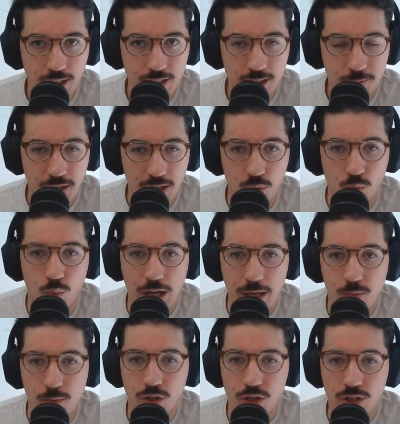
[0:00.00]
spending way
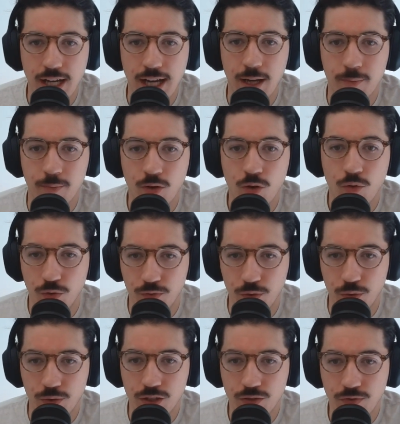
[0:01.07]
more time
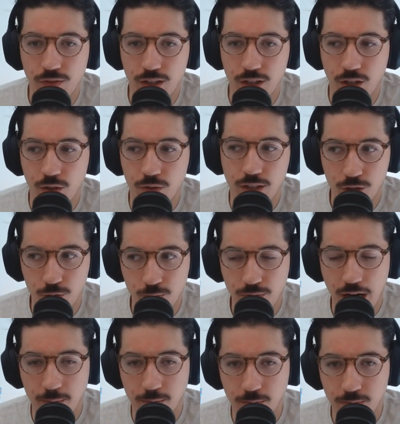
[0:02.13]
reviewing this video than you
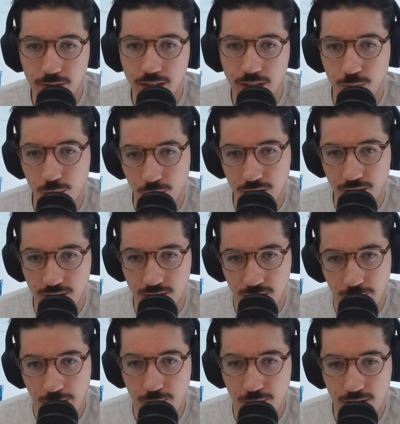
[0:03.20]
probably will
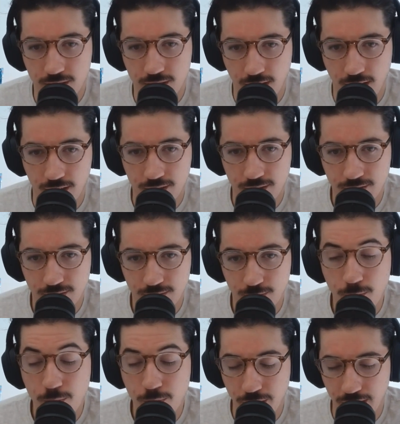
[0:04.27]
anticipate me saying,
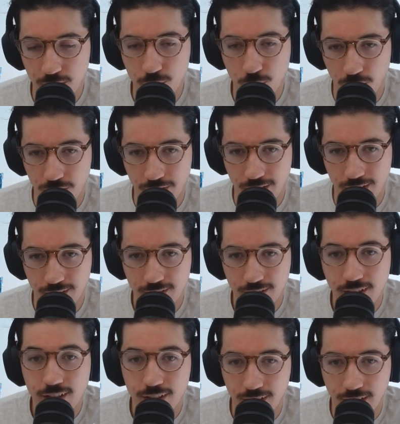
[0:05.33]
but it's worth it.
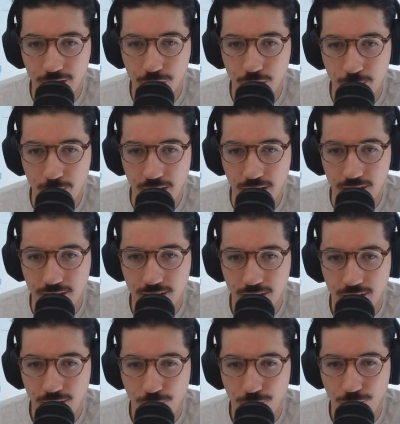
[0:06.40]
Let's jump in.
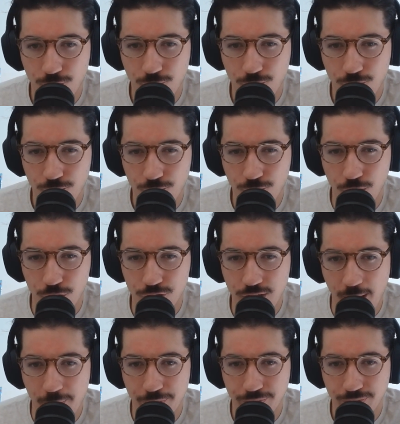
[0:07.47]
First
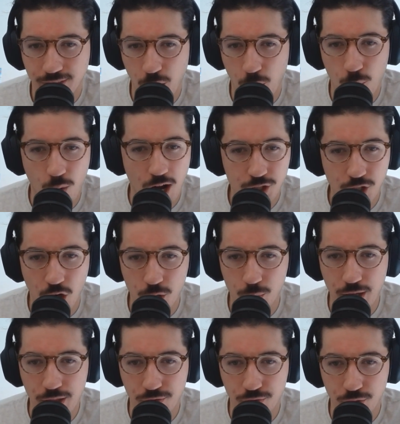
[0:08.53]
step, watch all the
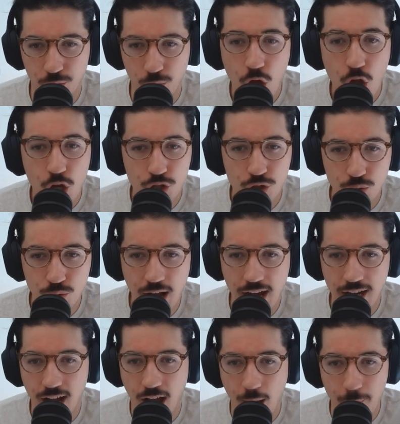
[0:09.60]
way through. Do
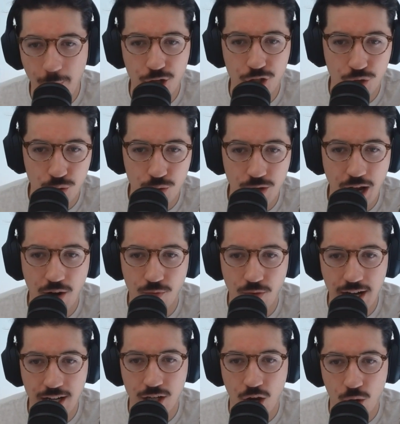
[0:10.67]
not comment. Do not
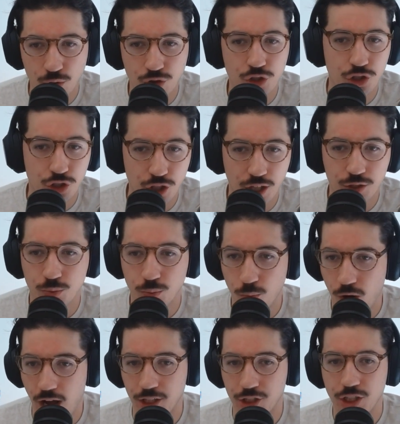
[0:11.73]
write notes. Just
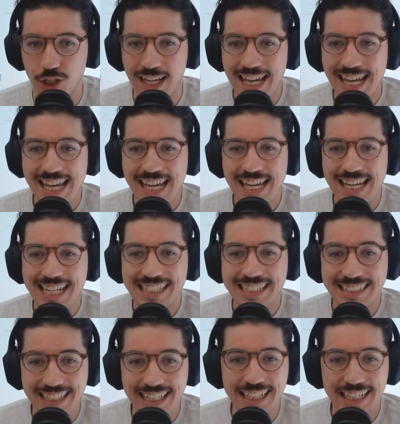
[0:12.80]
watch.
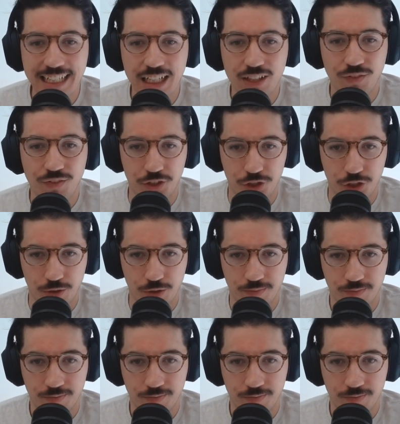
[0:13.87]
Did it convince you?